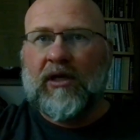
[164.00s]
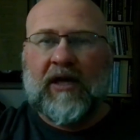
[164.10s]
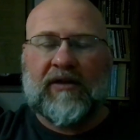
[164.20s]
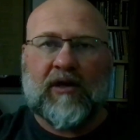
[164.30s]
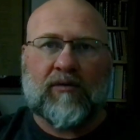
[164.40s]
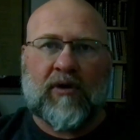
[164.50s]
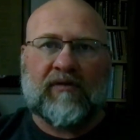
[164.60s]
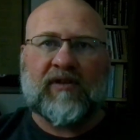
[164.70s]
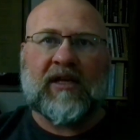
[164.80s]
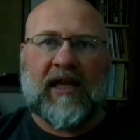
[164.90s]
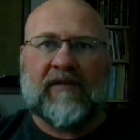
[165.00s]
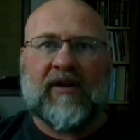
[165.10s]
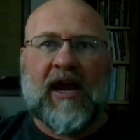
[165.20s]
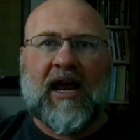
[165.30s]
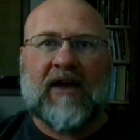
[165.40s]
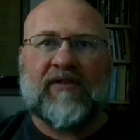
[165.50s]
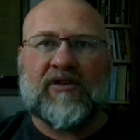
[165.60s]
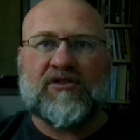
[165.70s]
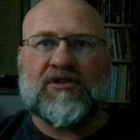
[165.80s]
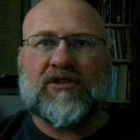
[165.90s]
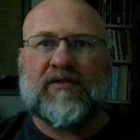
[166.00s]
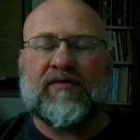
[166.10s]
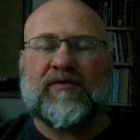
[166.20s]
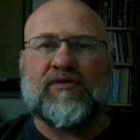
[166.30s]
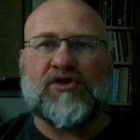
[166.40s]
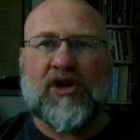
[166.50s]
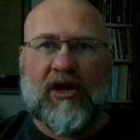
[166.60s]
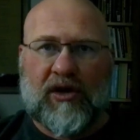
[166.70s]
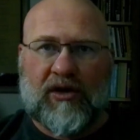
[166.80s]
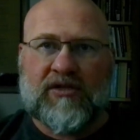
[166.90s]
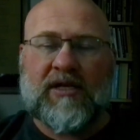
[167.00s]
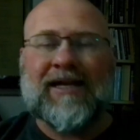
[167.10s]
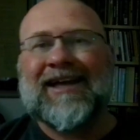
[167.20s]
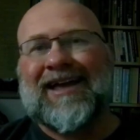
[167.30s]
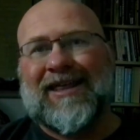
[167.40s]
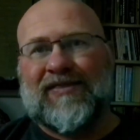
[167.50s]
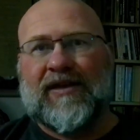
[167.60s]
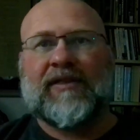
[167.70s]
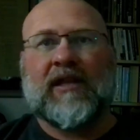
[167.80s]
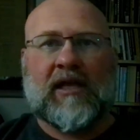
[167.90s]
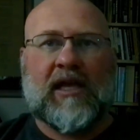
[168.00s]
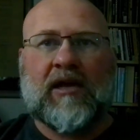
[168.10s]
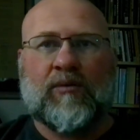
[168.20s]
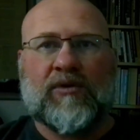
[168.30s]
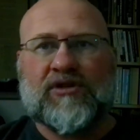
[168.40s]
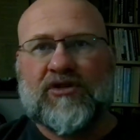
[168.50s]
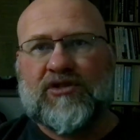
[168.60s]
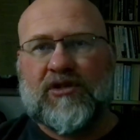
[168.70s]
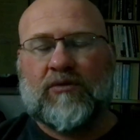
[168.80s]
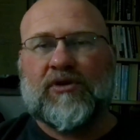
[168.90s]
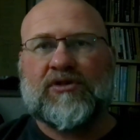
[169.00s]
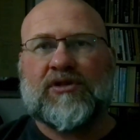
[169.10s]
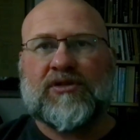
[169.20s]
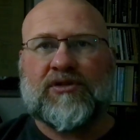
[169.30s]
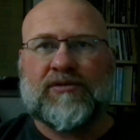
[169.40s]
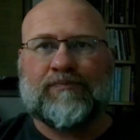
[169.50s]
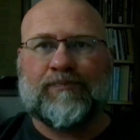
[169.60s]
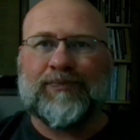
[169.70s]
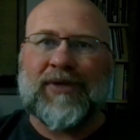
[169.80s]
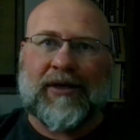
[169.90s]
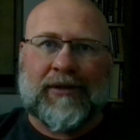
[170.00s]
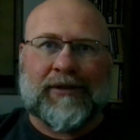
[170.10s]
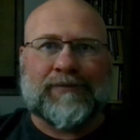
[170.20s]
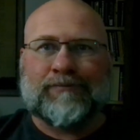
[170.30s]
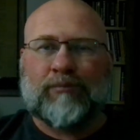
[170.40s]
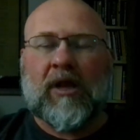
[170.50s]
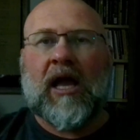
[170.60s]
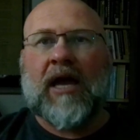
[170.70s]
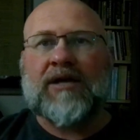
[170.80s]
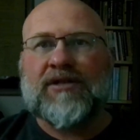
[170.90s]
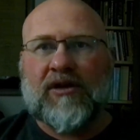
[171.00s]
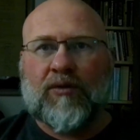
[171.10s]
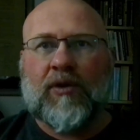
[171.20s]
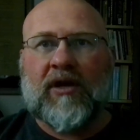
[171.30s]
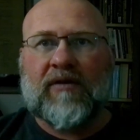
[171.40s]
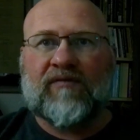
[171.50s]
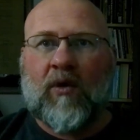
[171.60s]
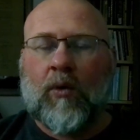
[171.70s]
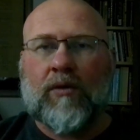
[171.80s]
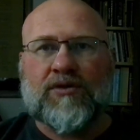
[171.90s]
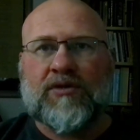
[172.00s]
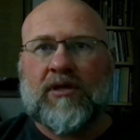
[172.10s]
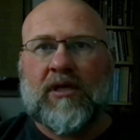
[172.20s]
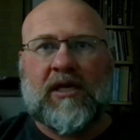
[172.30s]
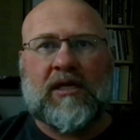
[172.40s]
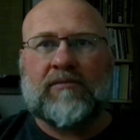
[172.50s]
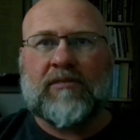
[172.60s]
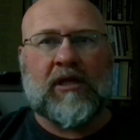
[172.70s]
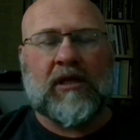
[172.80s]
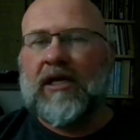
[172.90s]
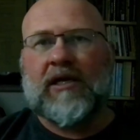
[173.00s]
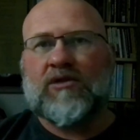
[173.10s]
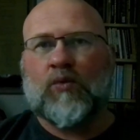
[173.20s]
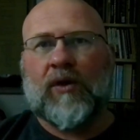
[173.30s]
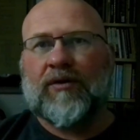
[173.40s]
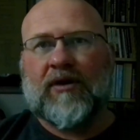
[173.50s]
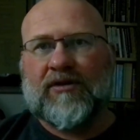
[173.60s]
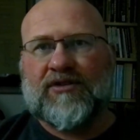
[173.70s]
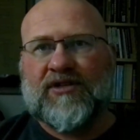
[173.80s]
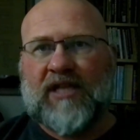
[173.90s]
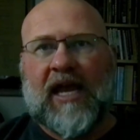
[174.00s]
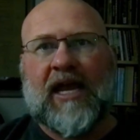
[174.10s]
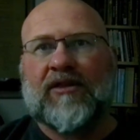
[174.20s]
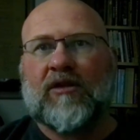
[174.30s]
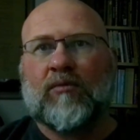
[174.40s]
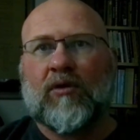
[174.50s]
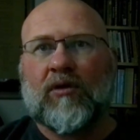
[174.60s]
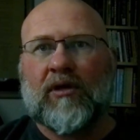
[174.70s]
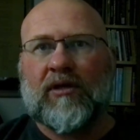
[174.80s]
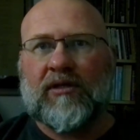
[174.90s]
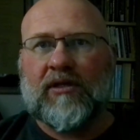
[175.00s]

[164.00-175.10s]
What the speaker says: and then roughly 11.5 inches of jugs, and then the lid, which is plastic reinforced. The lids will not stand the bullet